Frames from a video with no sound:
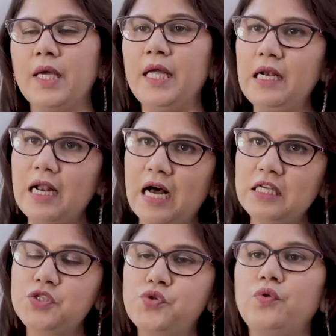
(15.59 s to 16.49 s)
In
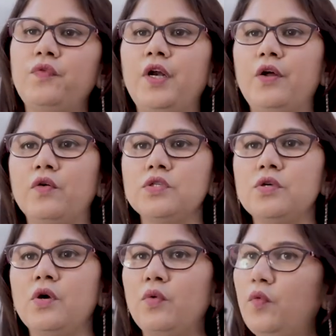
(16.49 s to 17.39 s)
last two
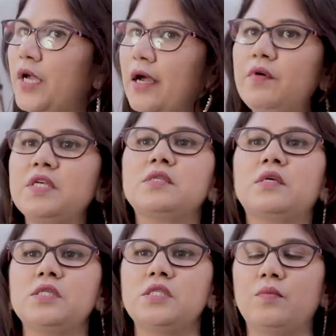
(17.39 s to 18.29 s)
videos we have
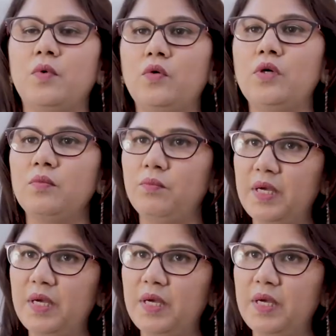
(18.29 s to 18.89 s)
discussed about